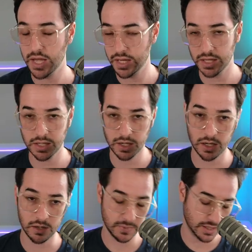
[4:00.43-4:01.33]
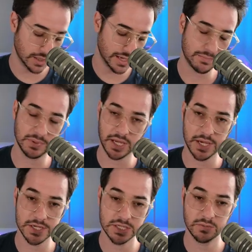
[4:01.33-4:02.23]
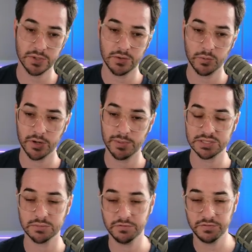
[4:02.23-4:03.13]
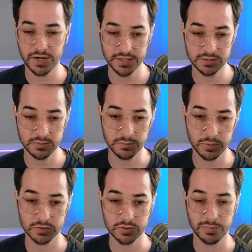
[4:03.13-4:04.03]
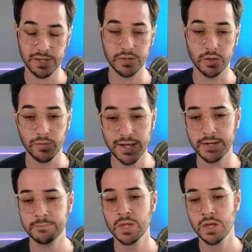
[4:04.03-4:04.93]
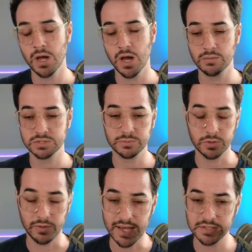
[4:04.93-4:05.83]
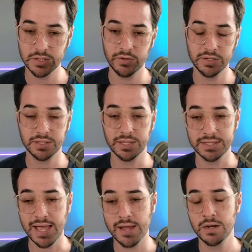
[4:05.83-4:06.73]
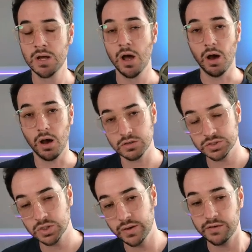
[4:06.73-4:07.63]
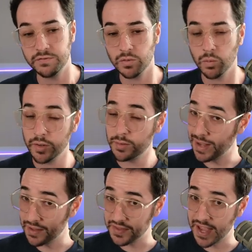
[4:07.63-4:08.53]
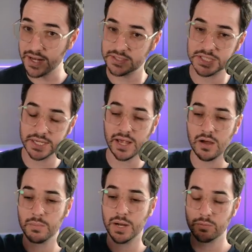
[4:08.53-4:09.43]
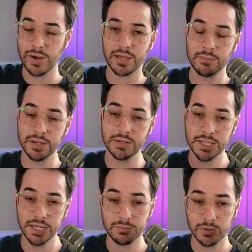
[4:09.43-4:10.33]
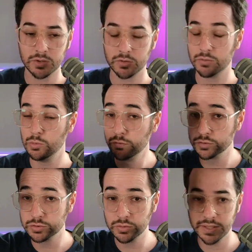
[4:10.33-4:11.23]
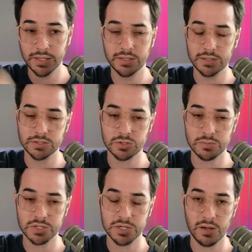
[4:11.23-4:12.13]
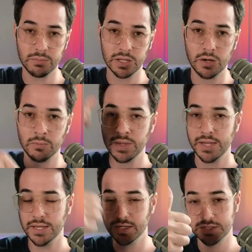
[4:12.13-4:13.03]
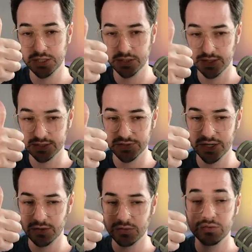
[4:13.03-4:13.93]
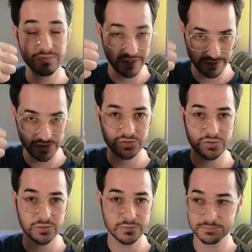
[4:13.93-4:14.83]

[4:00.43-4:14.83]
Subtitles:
any application, whether you're worried about someone finding something personal about you on Reddit, someone harassing you or anything like that. Also, if you're worried about that, check out my recommended data broker removal tool in the description down below, and I'll see you in the next video very soon.